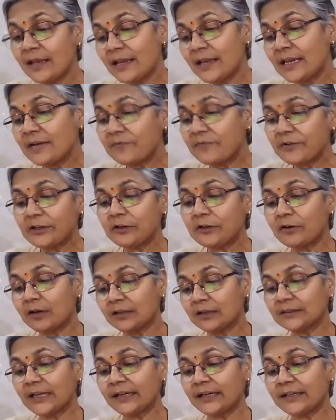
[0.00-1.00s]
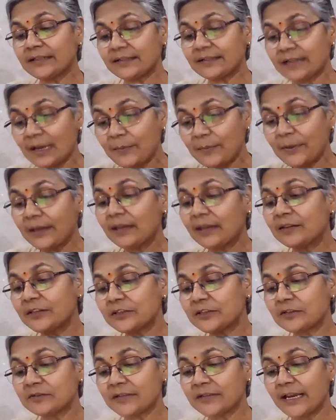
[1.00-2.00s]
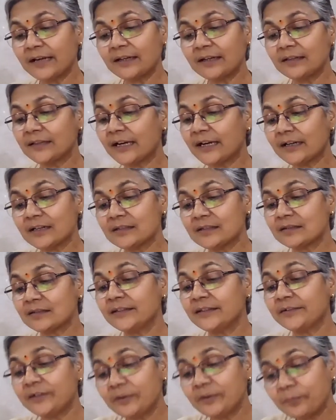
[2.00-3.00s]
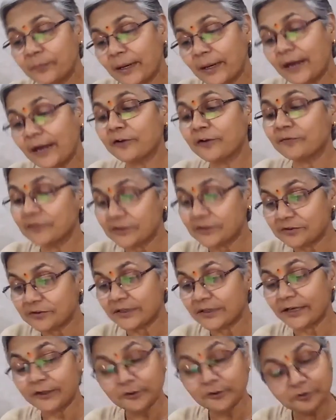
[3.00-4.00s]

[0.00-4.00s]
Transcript: every law that is coming in the society, that is the demand of the society.